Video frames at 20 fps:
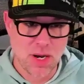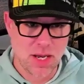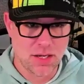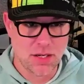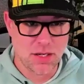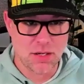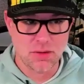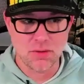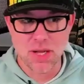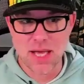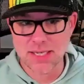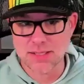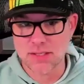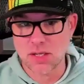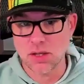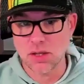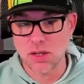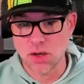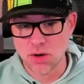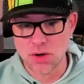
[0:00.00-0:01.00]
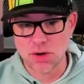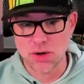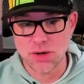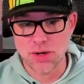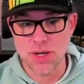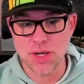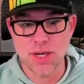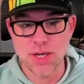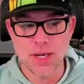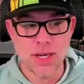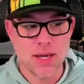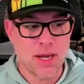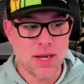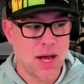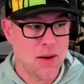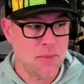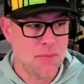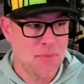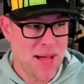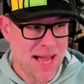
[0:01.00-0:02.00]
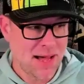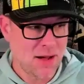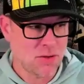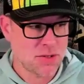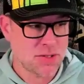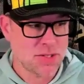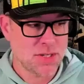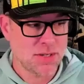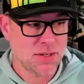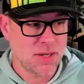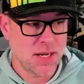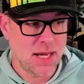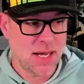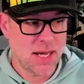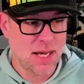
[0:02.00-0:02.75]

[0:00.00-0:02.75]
and you'd like to learn about